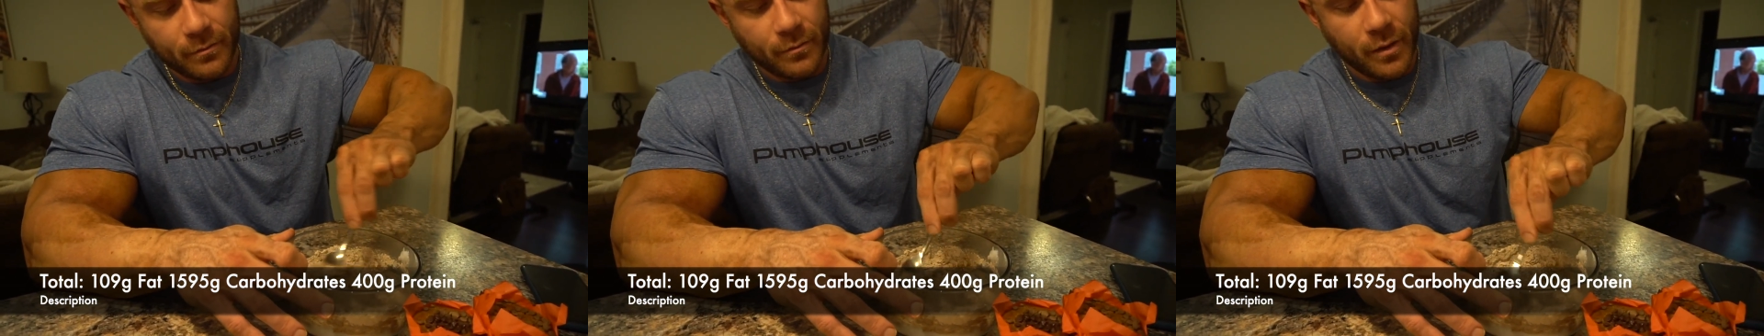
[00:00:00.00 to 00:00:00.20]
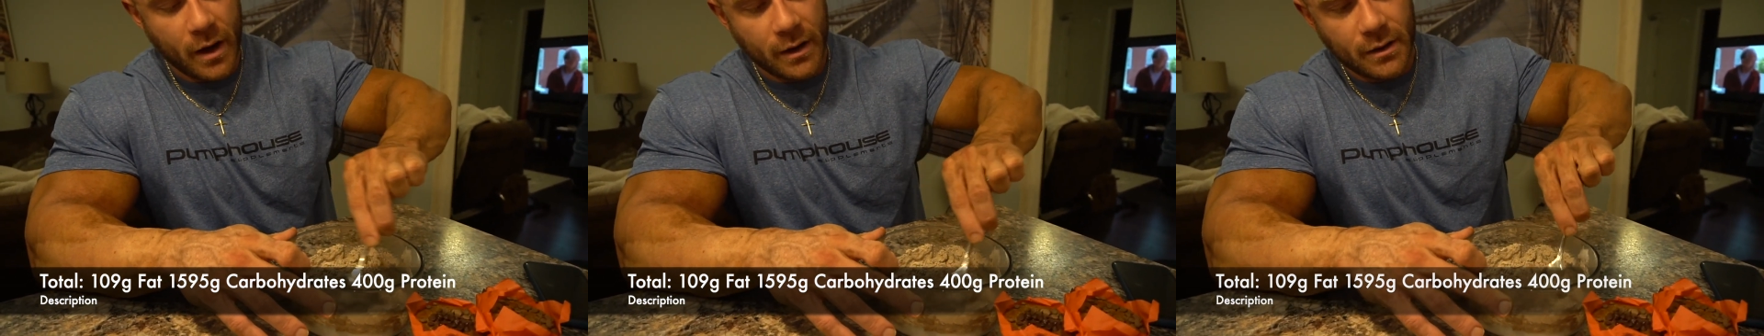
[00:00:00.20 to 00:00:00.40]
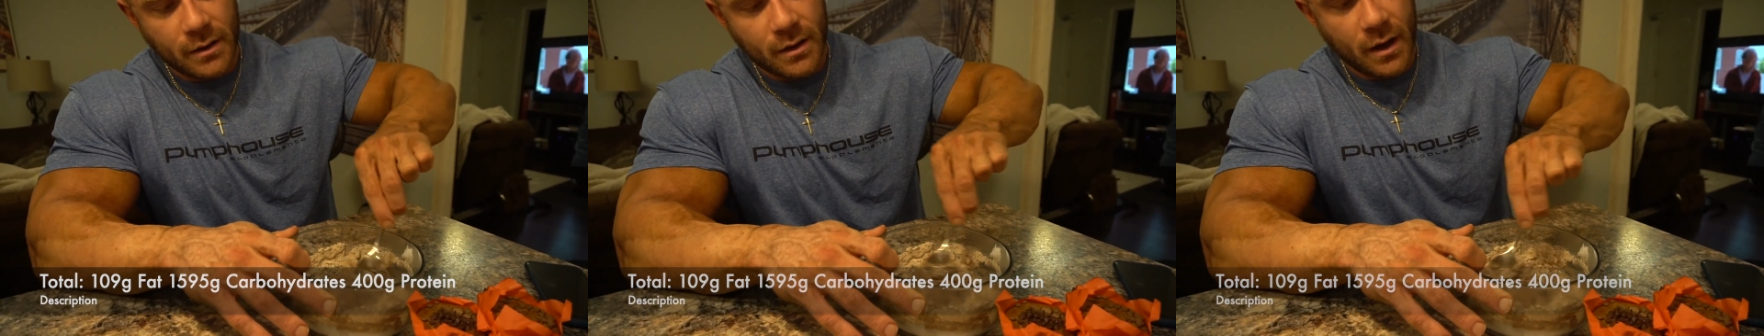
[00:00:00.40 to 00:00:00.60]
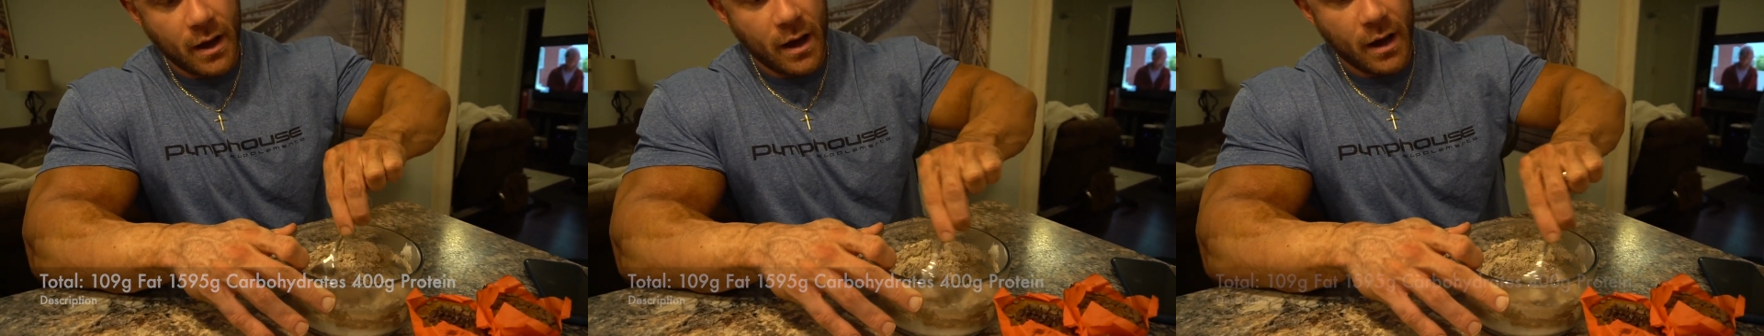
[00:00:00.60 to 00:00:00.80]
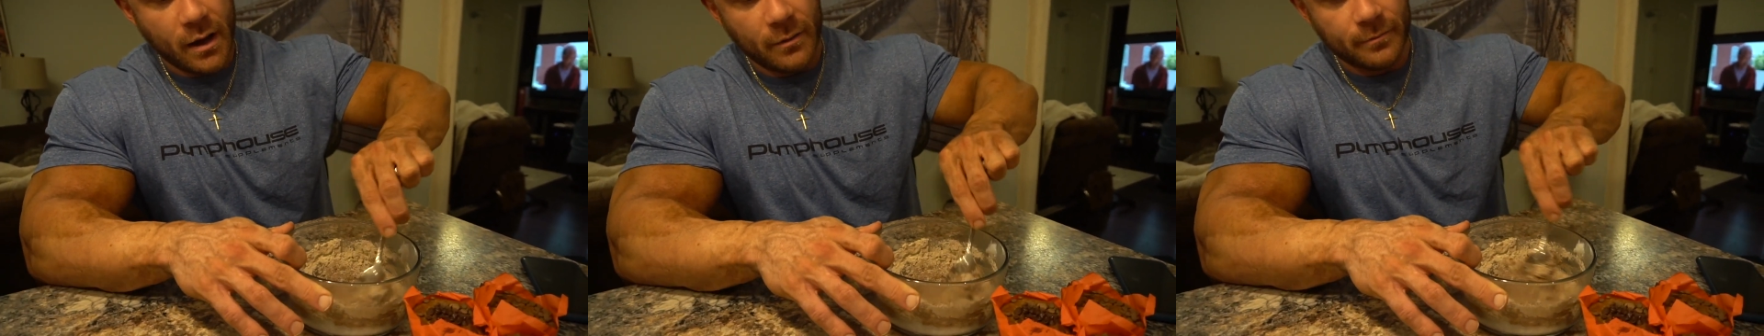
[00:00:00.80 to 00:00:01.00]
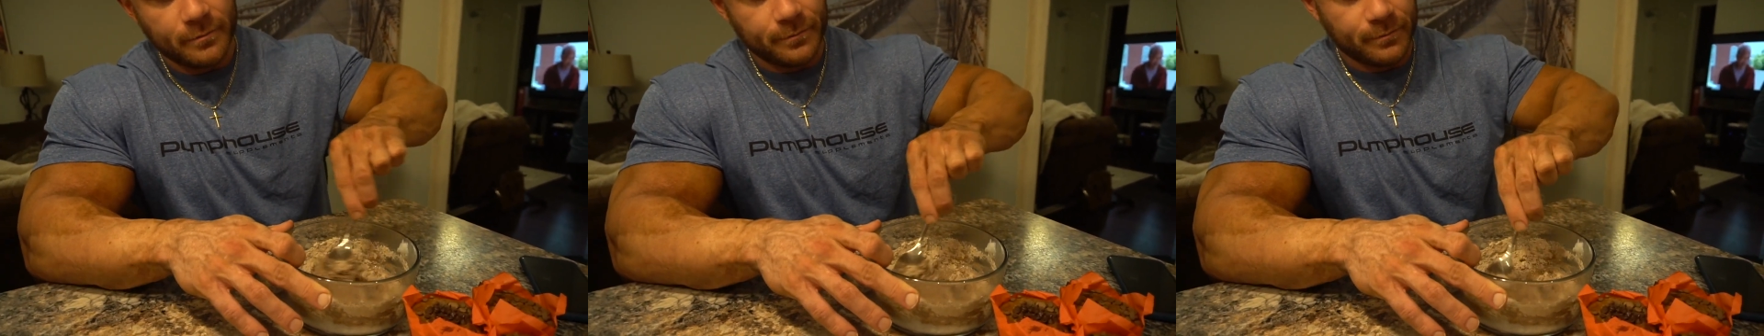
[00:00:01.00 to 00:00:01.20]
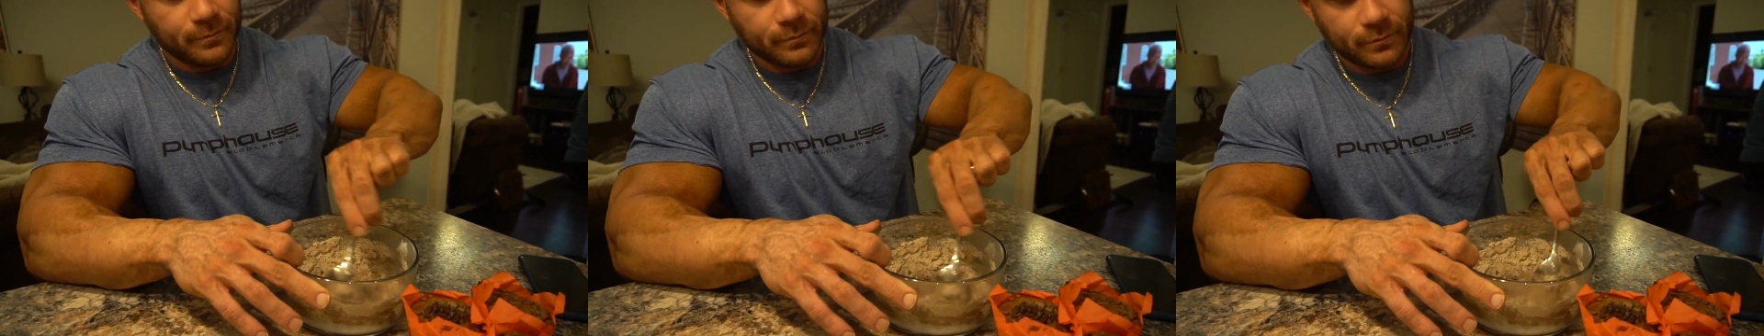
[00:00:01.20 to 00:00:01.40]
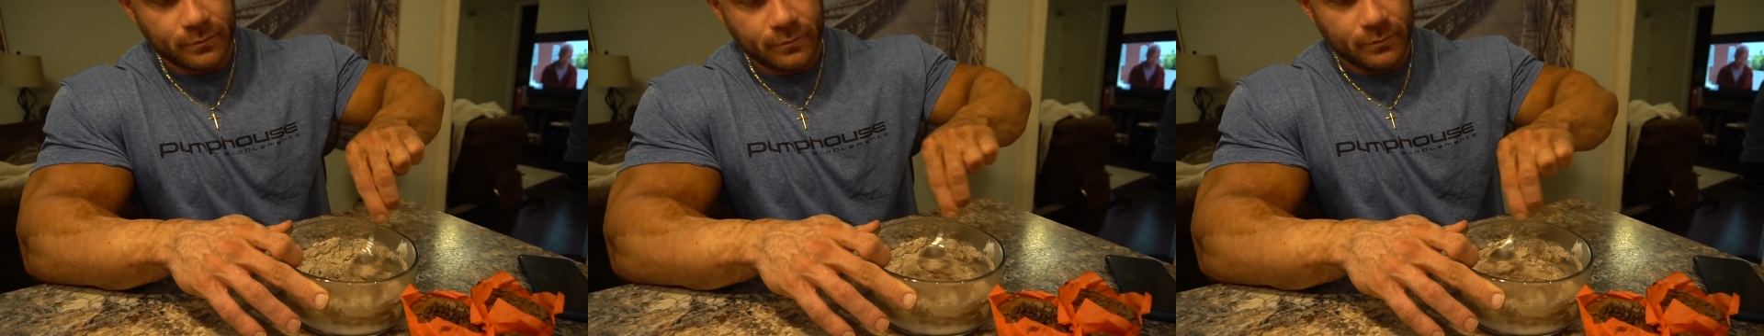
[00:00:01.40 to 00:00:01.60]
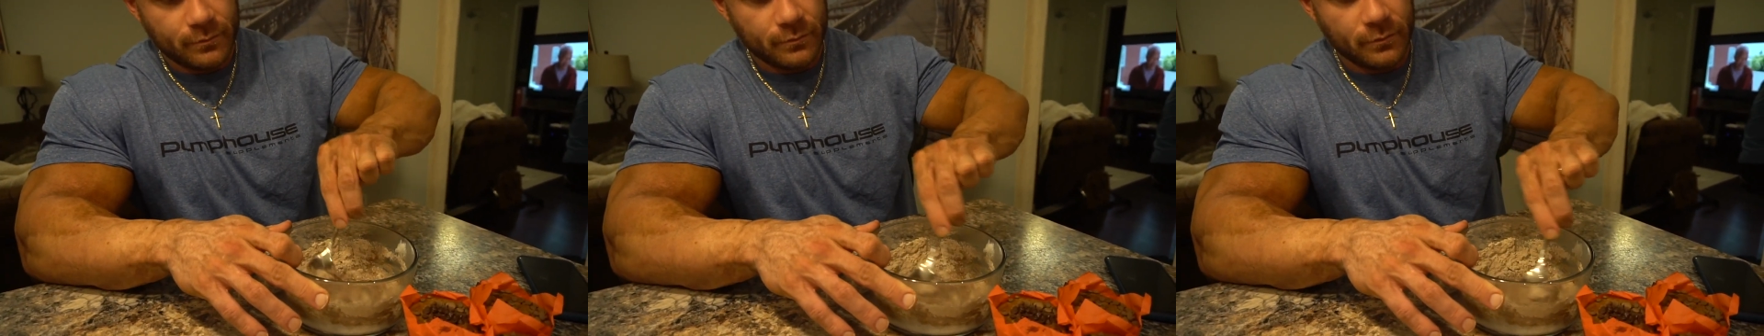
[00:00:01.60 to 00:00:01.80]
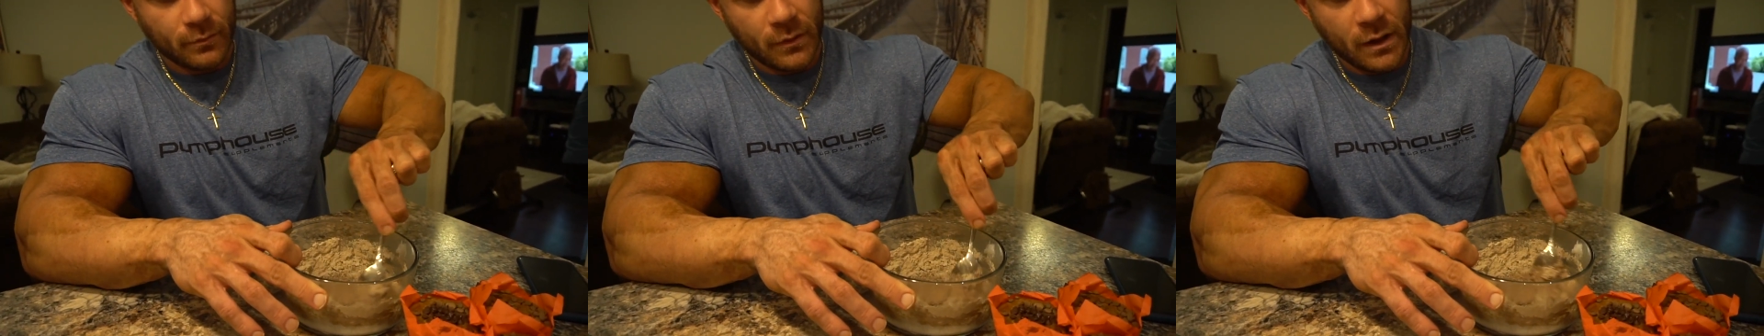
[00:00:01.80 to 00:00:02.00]
But
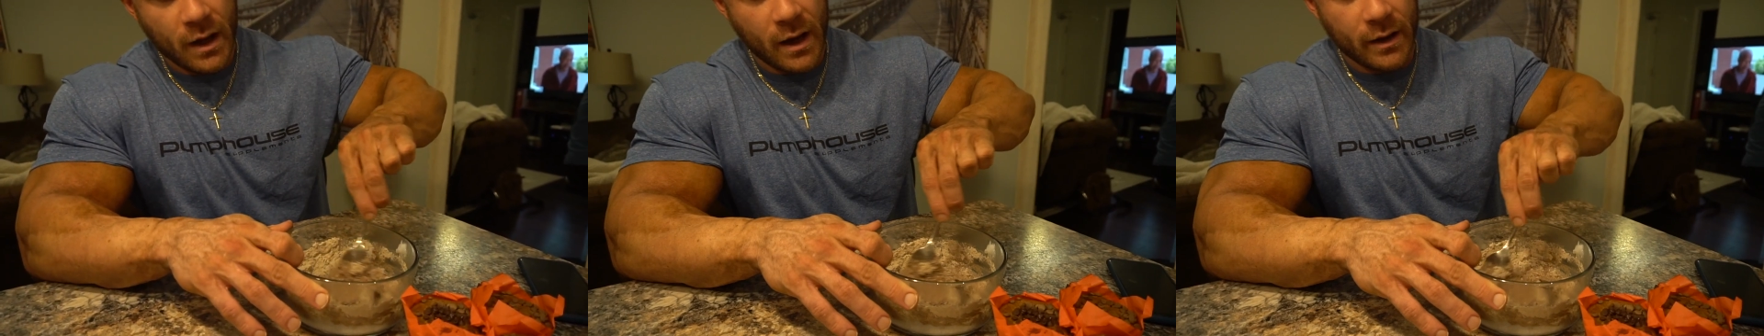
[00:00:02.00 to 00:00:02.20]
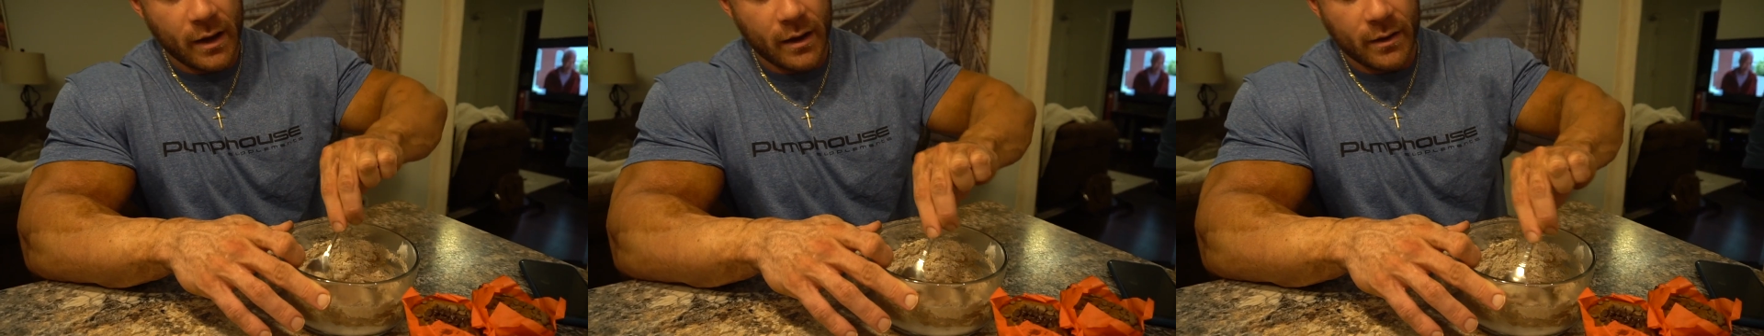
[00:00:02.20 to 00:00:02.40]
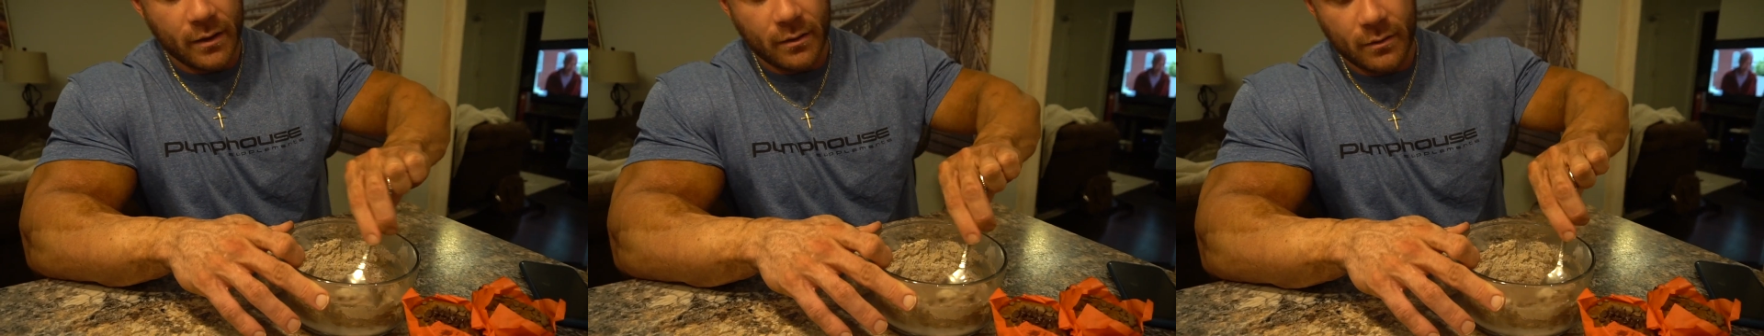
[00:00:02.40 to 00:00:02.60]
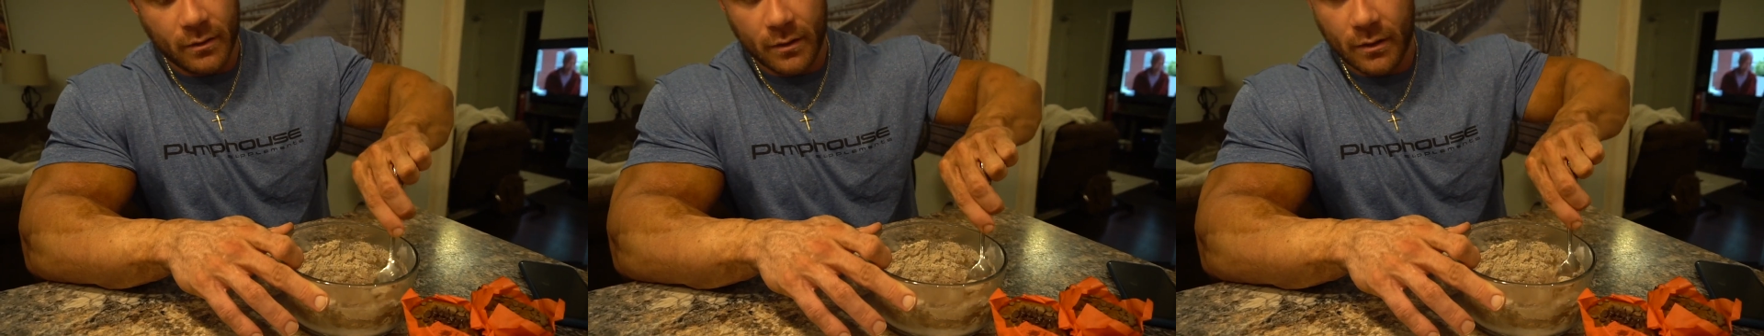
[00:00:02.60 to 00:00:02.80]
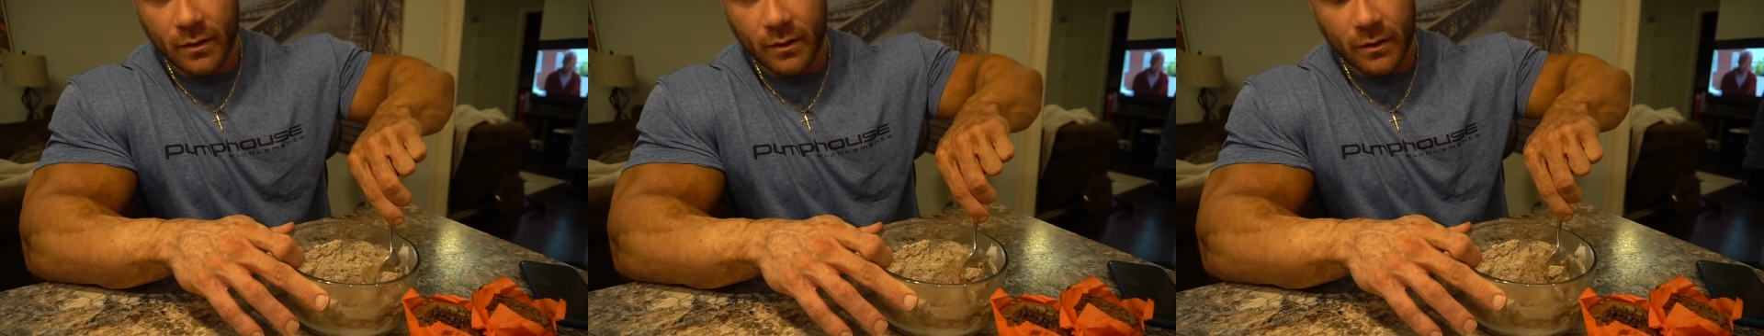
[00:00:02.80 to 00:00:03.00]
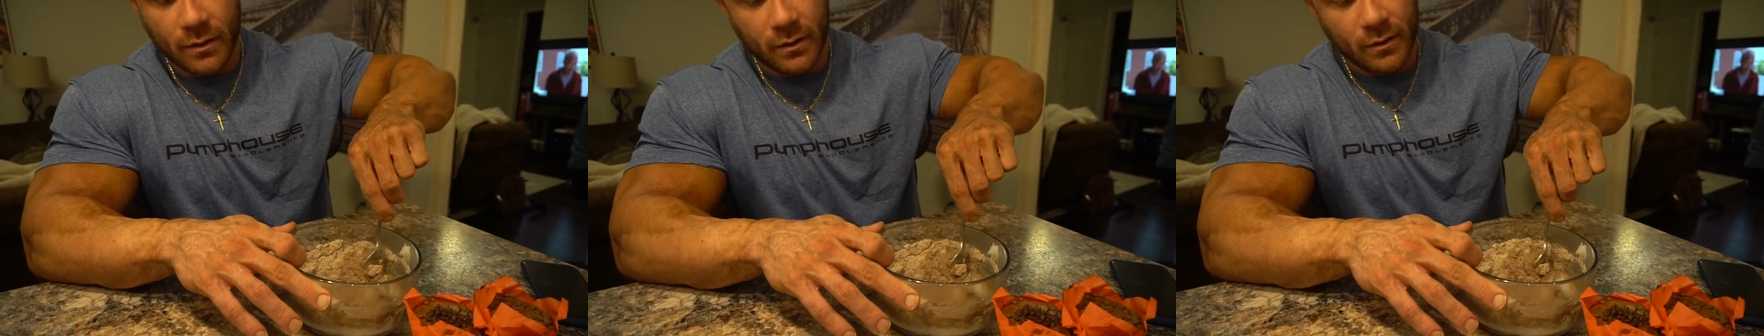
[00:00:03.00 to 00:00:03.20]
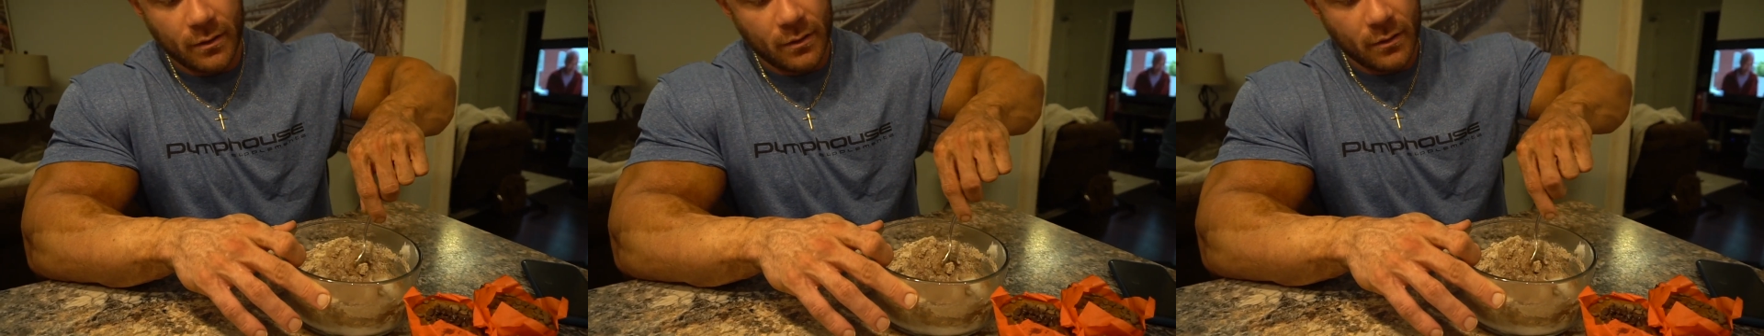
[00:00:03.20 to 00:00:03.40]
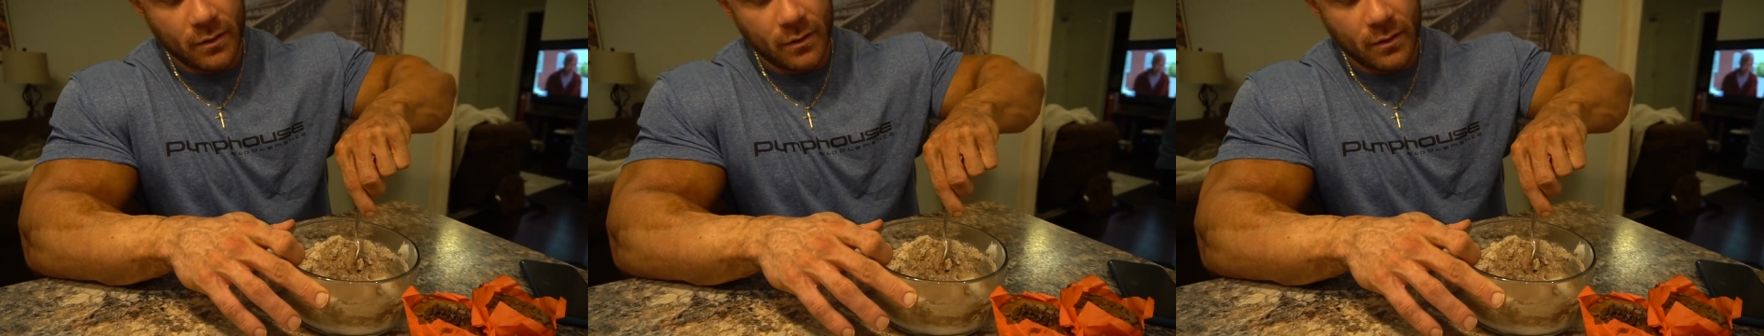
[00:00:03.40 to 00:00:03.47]
yeah guys, this is